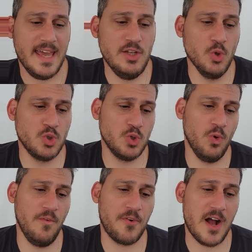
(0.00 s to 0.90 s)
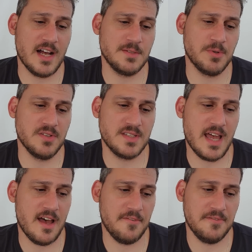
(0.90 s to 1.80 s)
A new tool for hospital
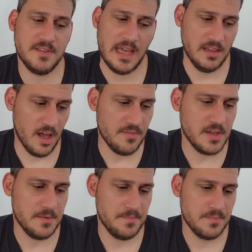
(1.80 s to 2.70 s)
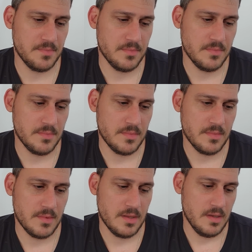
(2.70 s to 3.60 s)
staff. They love it.
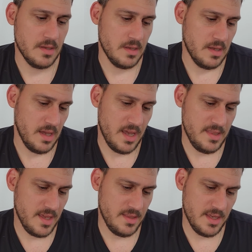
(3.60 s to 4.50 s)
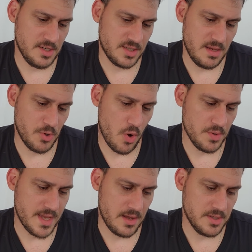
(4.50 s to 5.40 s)
And then they just keep
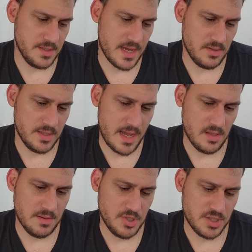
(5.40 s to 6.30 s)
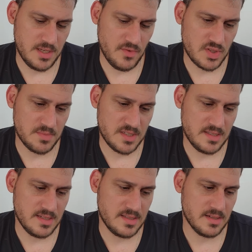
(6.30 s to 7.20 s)
going down and down and down. Let me just give you some
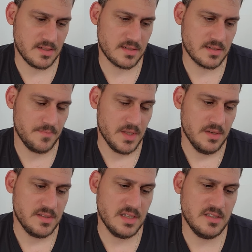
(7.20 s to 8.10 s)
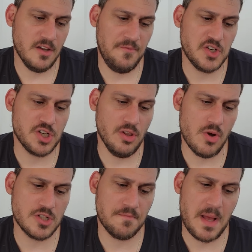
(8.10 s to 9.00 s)
statistics. Since the official
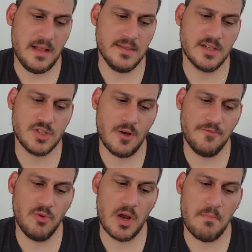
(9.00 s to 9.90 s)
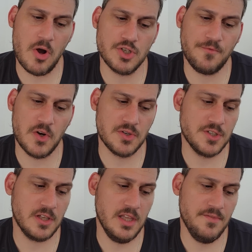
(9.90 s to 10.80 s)
launch of Palantir software on March 1st,
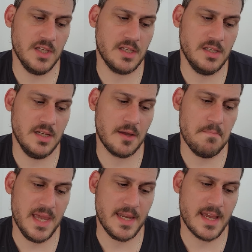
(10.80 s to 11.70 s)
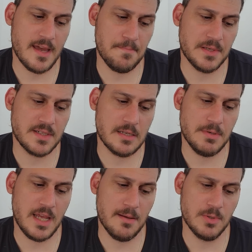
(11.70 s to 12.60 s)
the Cleveland Clinic main campus has
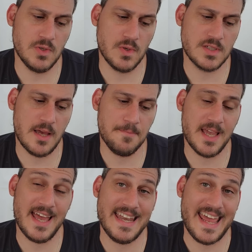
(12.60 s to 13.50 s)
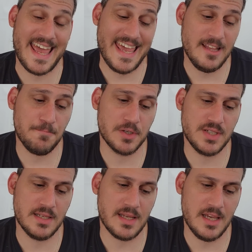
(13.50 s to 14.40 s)
been able to accept an
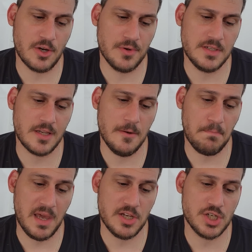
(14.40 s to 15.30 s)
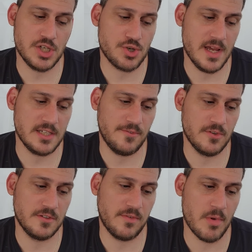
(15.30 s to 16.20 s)
8% increase in patient
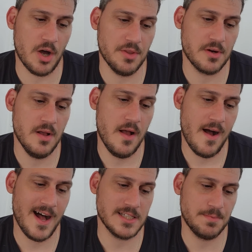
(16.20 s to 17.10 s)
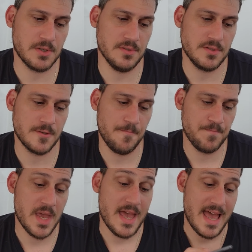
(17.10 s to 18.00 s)
transfers from other hospitals.
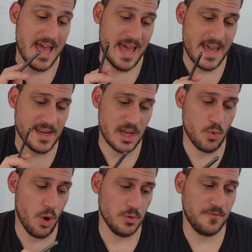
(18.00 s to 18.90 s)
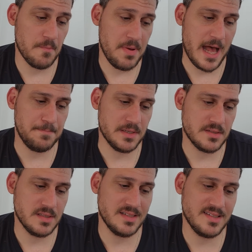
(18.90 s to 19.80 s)
And I quote from
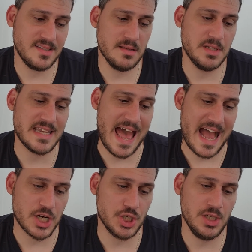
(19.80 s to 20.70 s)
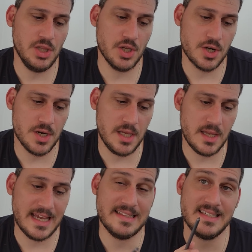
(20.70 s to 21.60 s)
Pappas, "The system is actually
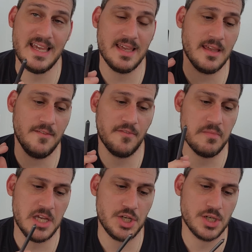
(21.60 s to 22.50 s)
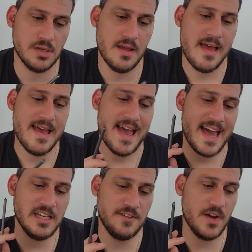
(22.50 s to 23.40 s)
learning and taking information,
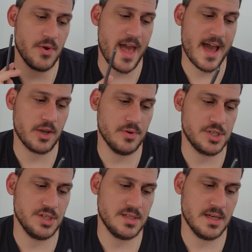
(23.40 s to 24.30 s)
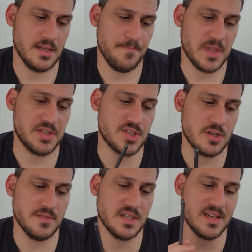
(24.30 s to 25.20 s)
and it's very accurate," she said. "It
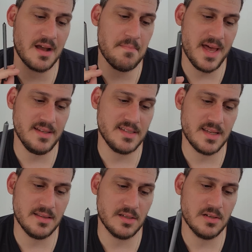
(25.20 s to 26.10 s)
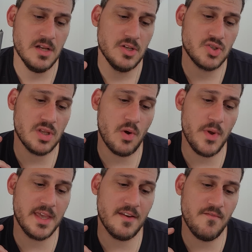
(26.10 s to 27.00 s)
serves as a command center so that
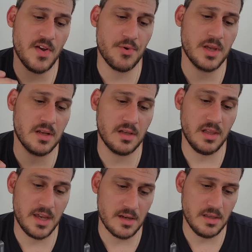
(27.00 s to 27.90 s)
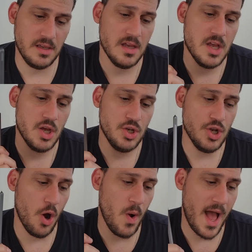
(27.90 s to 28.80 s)
we can very clearly
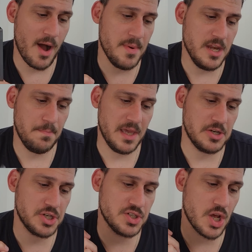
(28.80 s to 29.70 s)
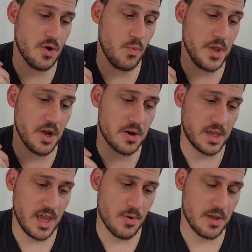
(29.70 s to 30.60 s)
know how many patients we are
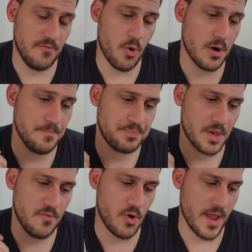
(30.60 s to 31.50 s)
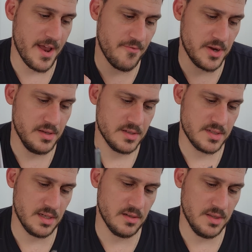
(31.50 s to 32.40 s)
caring for every
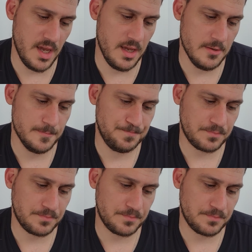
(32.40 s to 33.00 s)
single day."